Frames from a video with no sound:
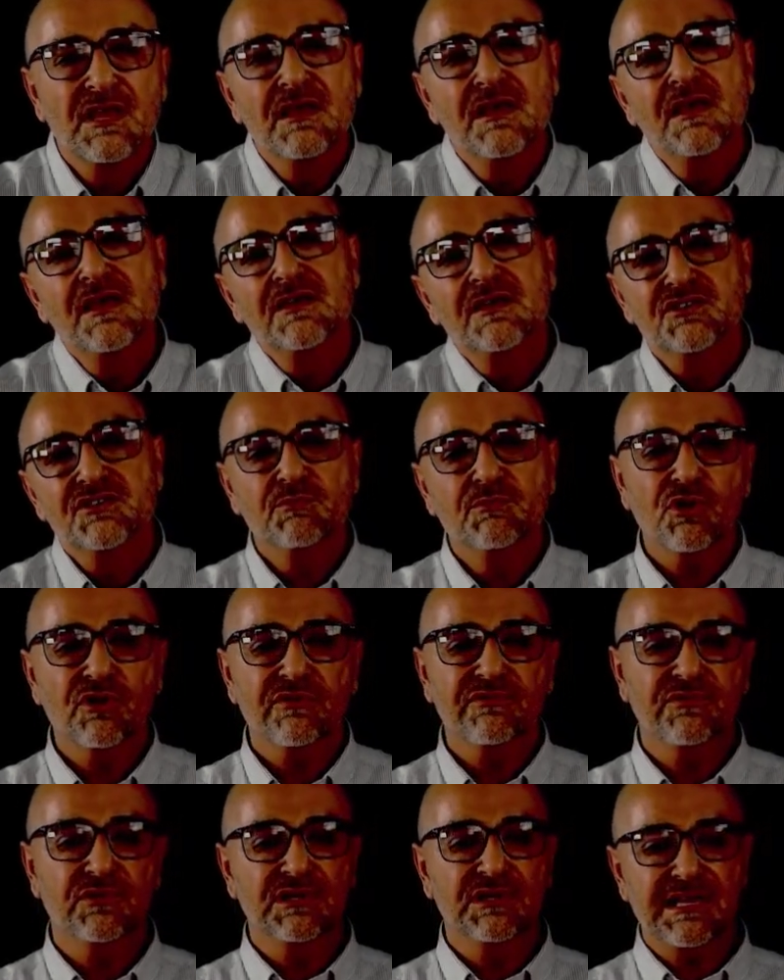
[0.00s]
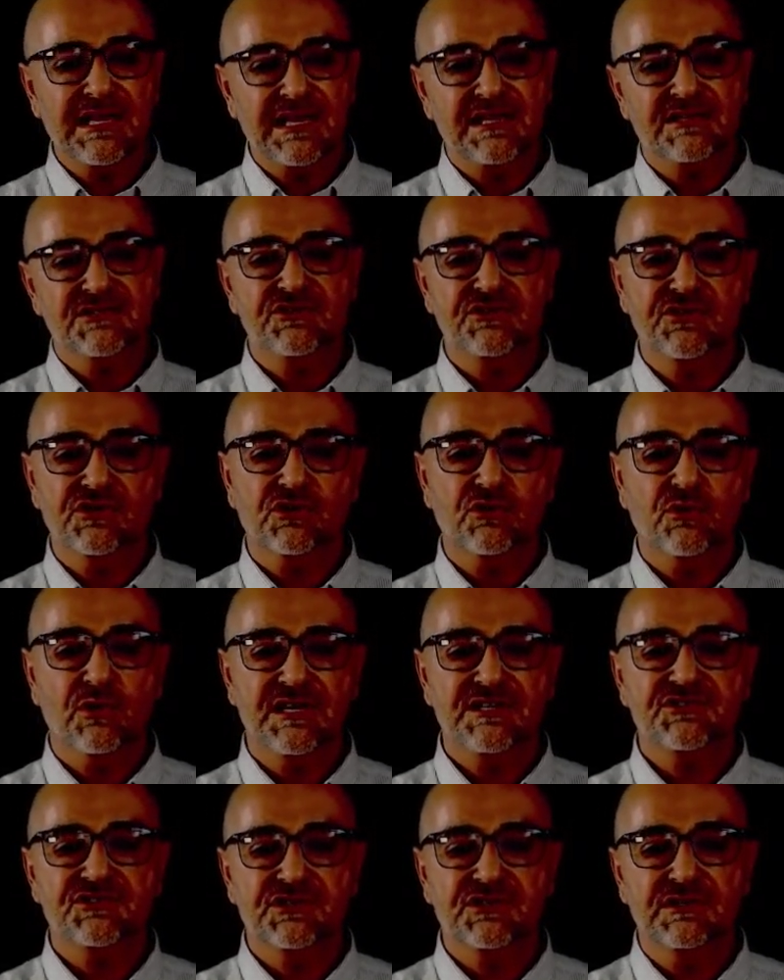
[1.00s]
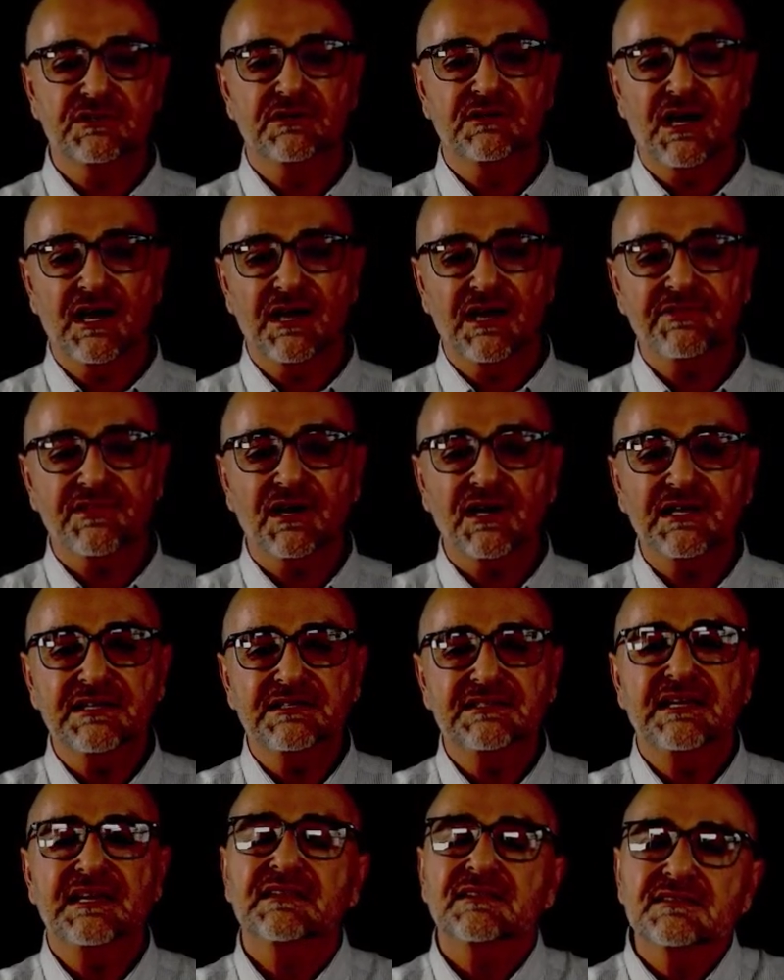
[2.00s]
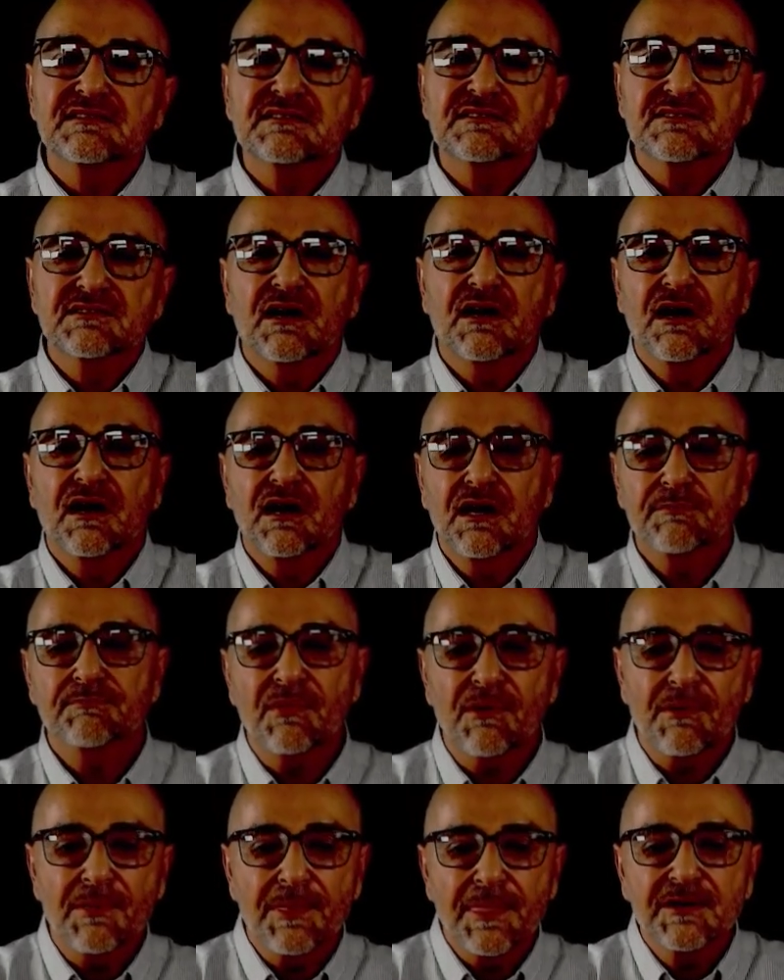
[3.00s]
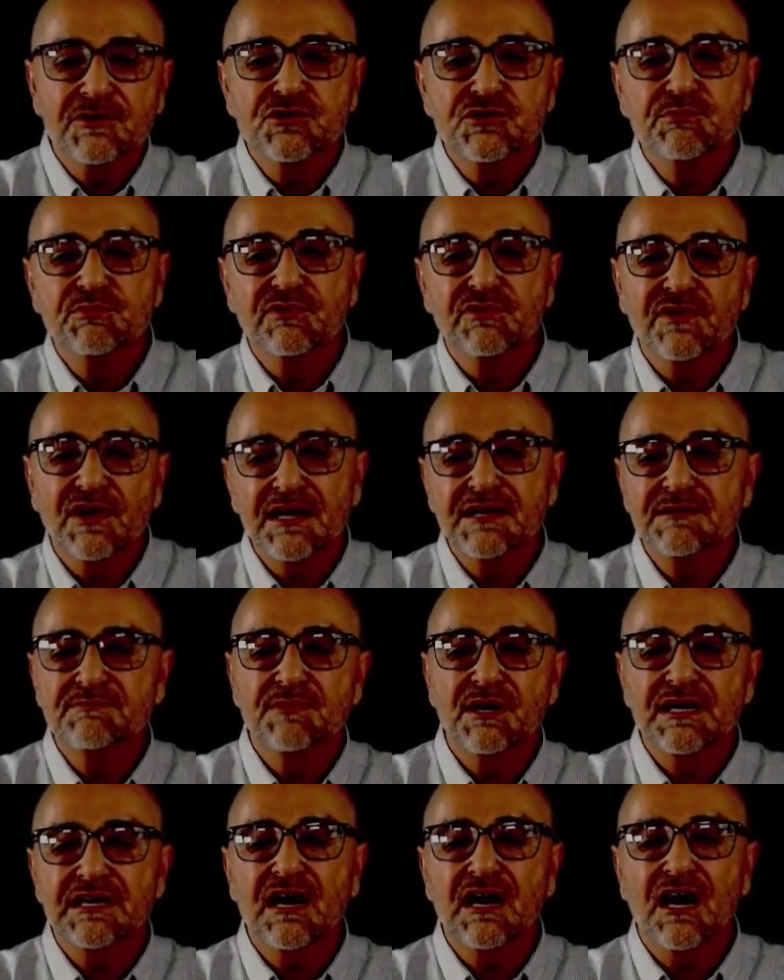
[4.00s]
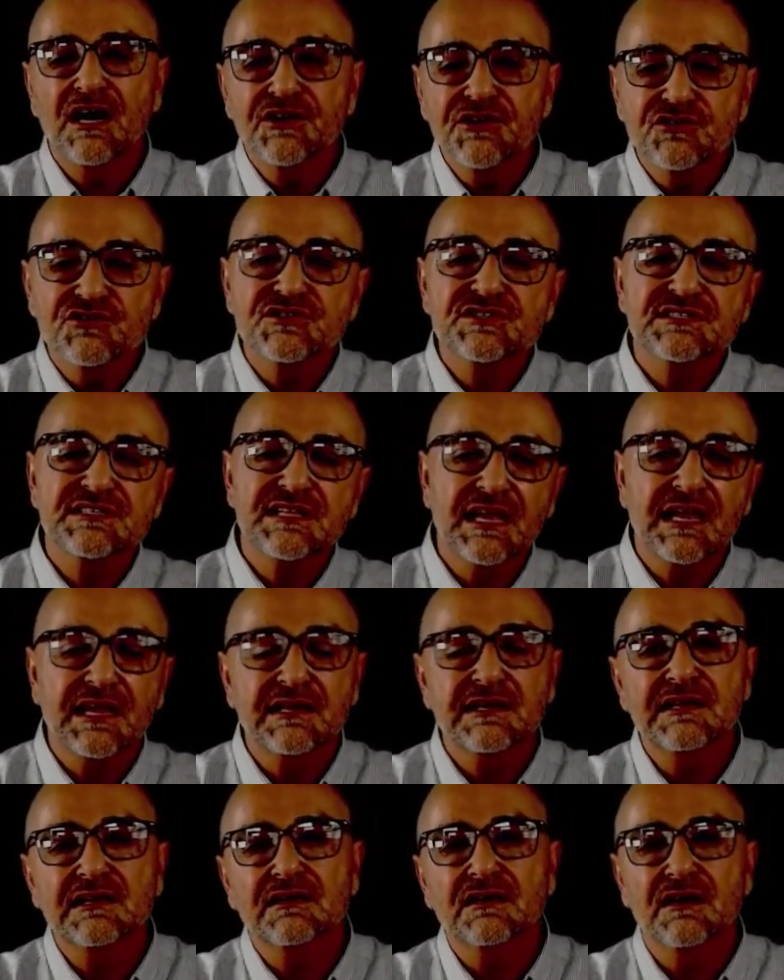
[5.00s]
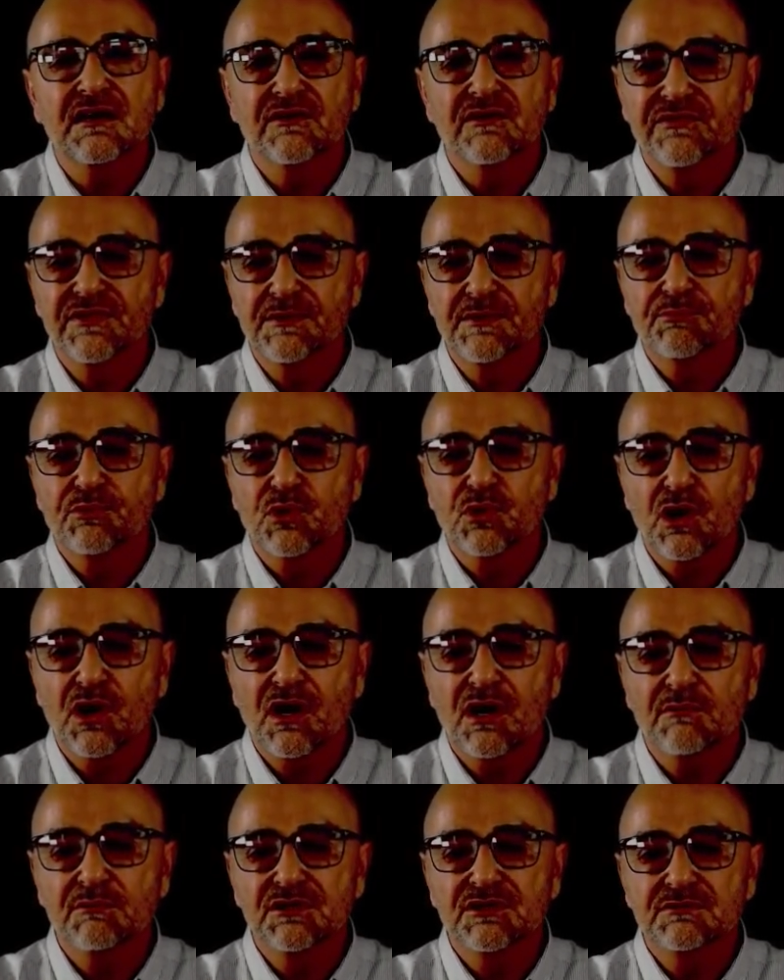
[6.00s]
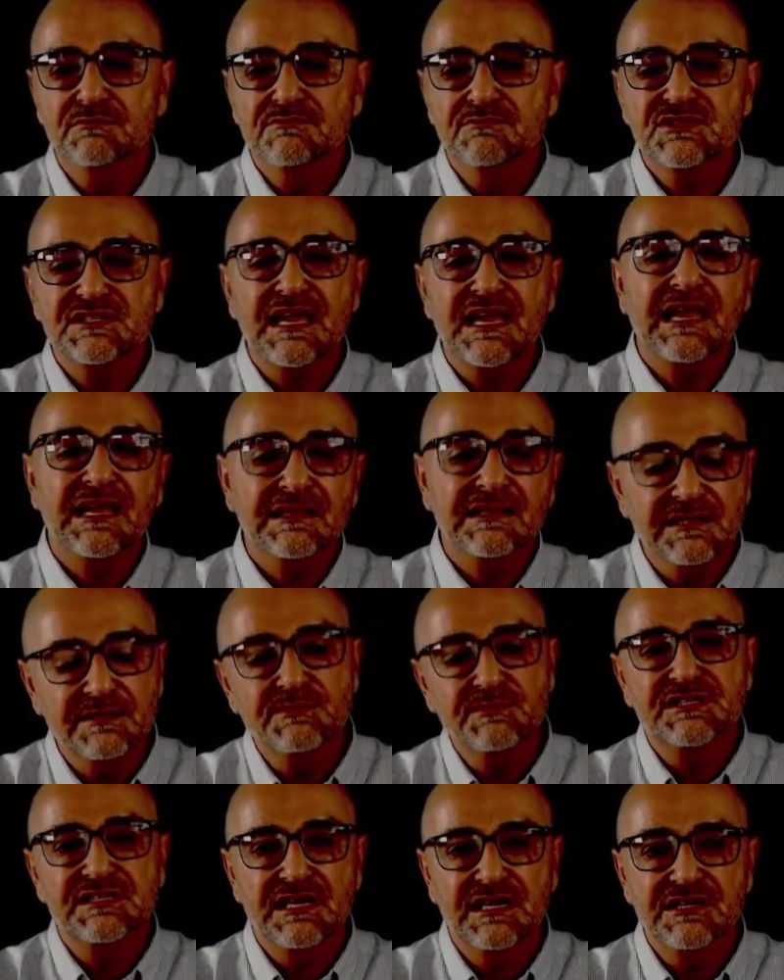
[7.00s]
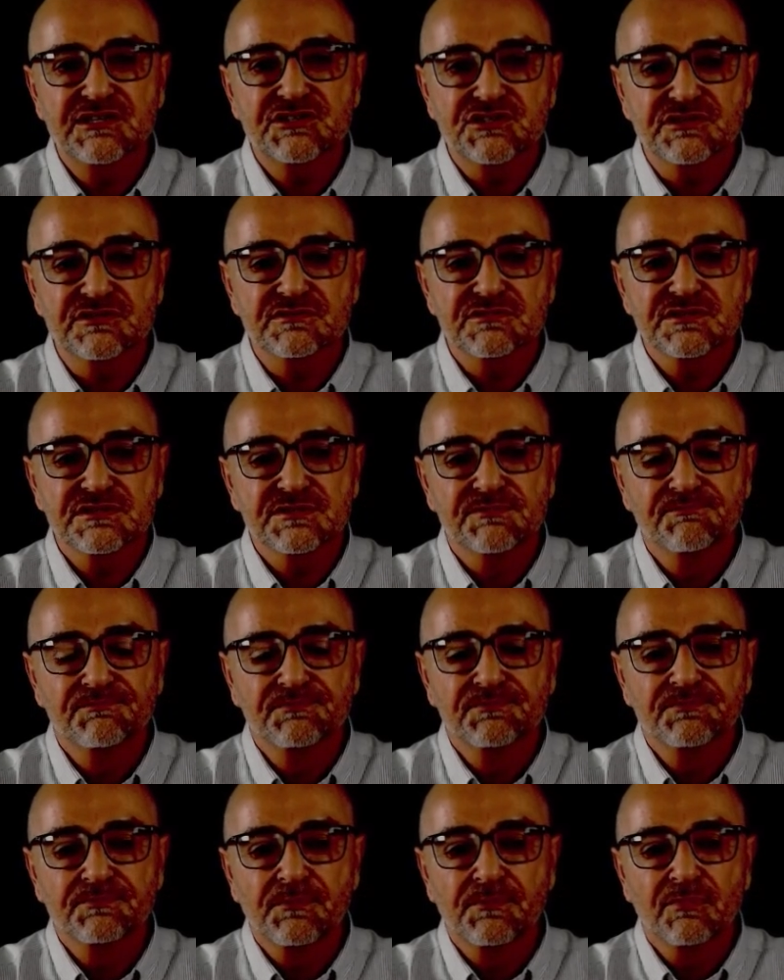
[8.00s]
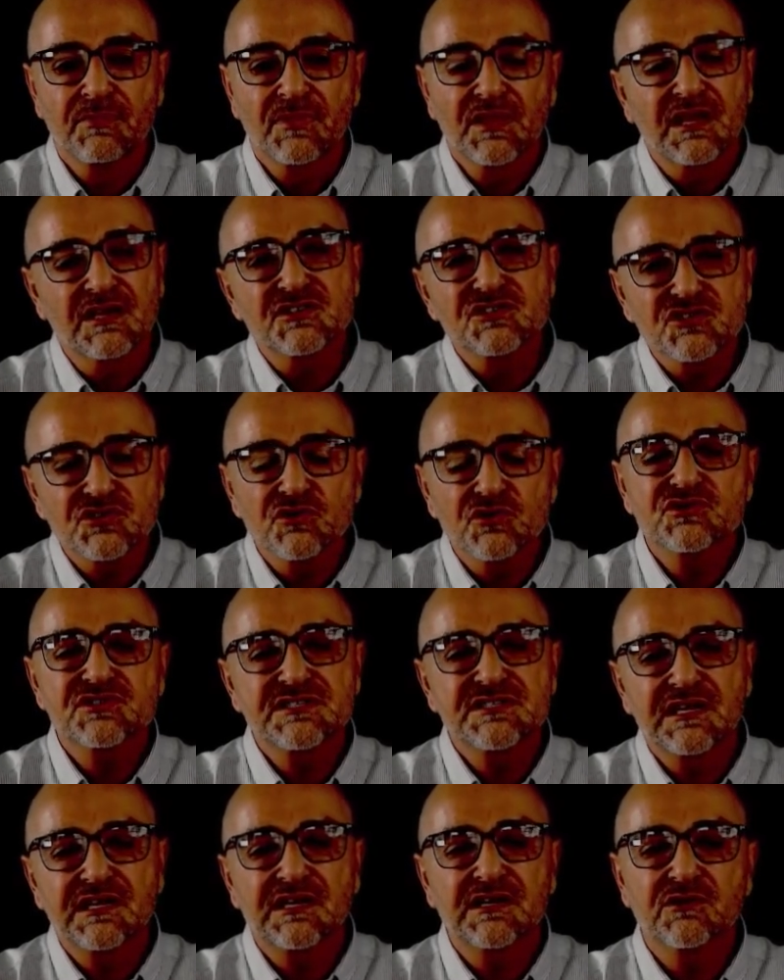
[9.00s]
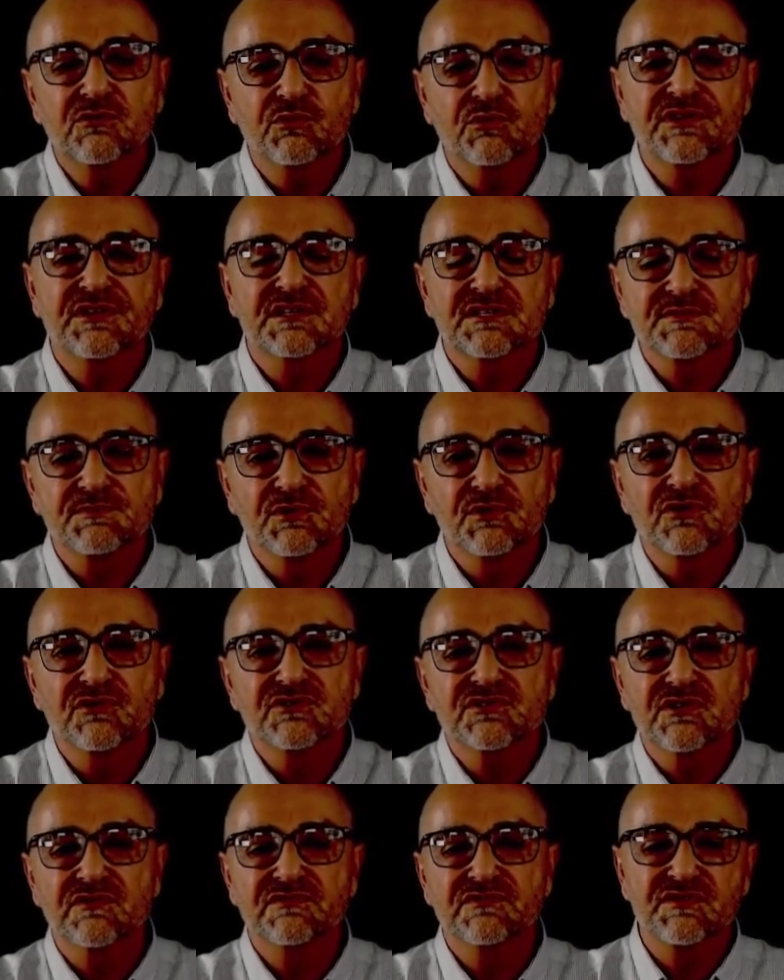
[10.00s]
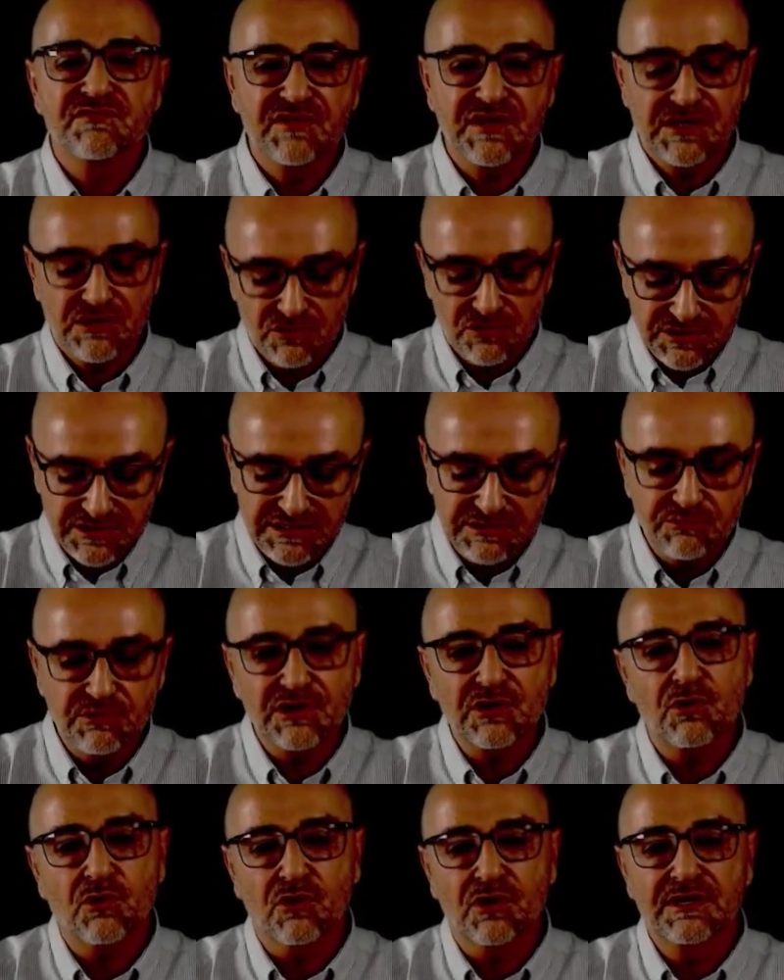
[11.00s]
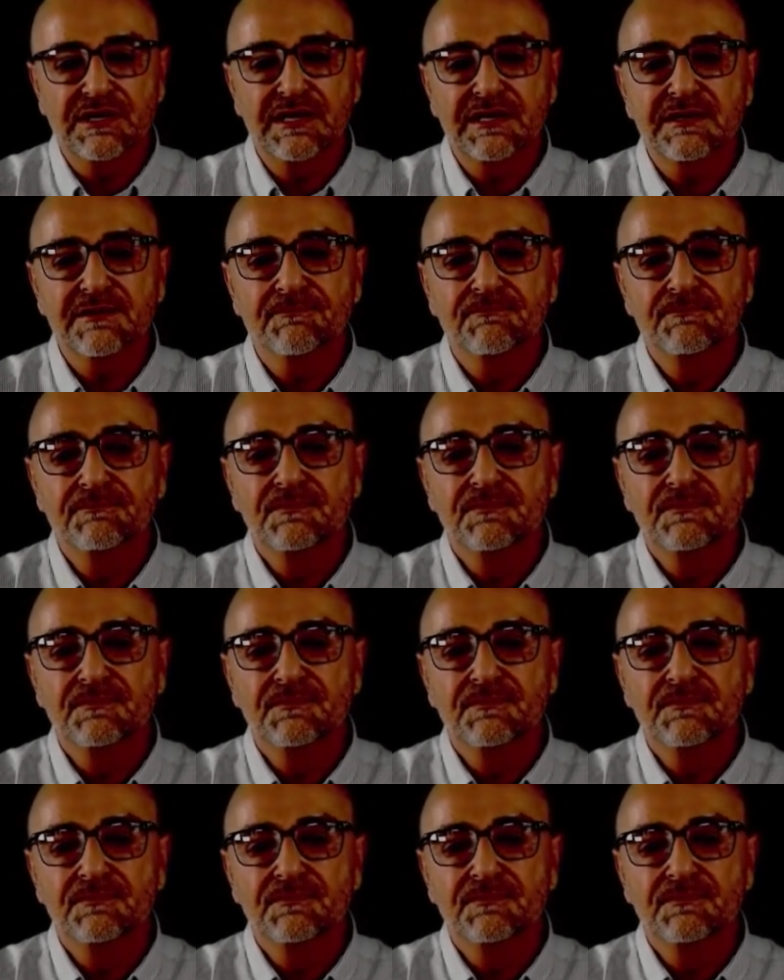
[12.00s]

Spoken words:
To more fully answer your question, I thought I'd take this time to provide my understanding of the problems and limitations associated with explosives VOD recording